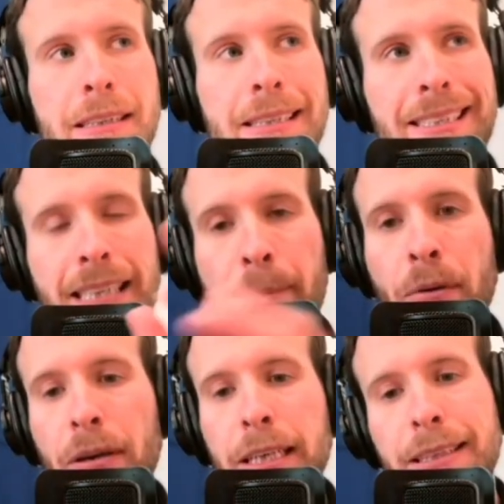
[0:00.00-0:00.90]

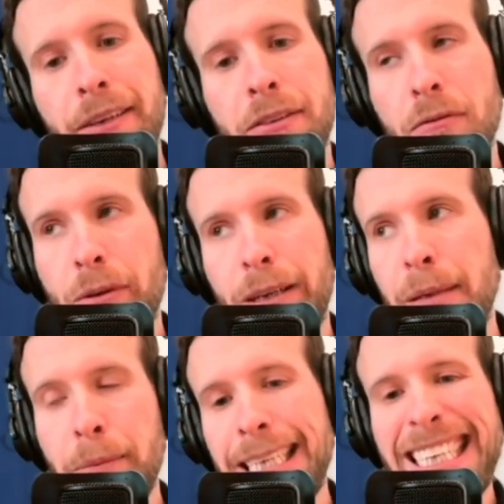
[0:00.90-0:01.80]
separately doesn't really
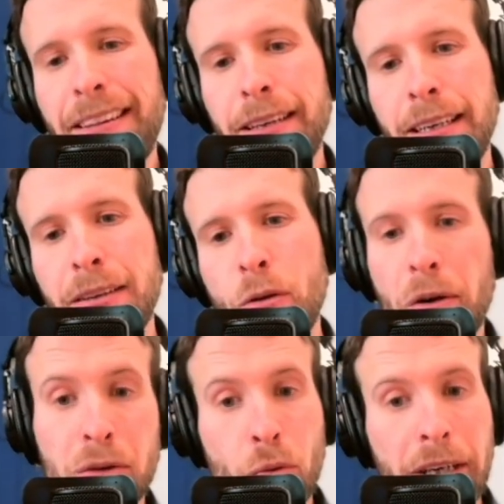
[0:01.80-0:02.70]
mean anything, or
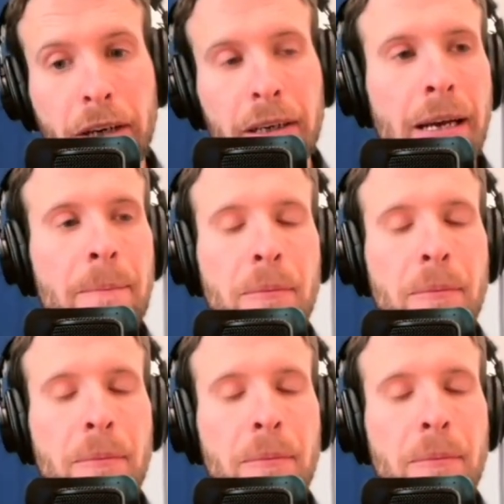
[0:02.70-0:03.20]
it's weird.